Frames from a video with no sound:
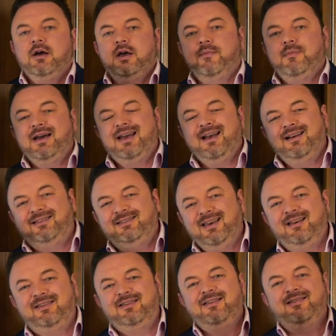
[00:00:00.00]
You're making
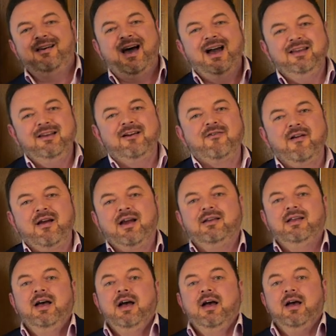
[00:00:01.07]
60 to 80
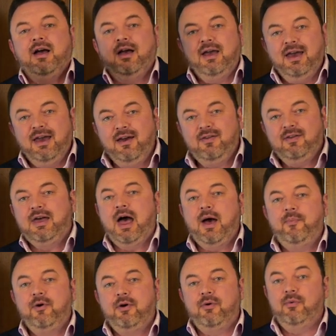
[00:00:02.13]
grand in
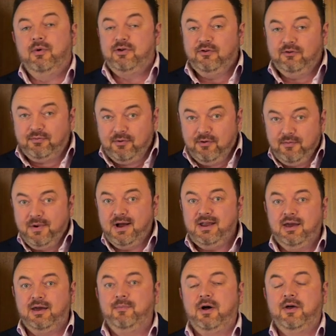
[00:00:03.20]
capital, which is real
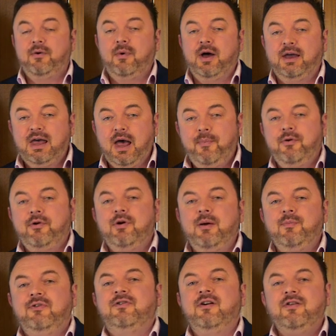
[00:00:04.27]
money, by the way. Capital
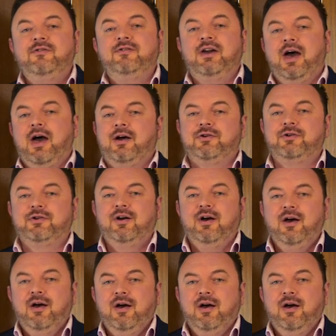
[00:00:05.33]
can be turned into cash.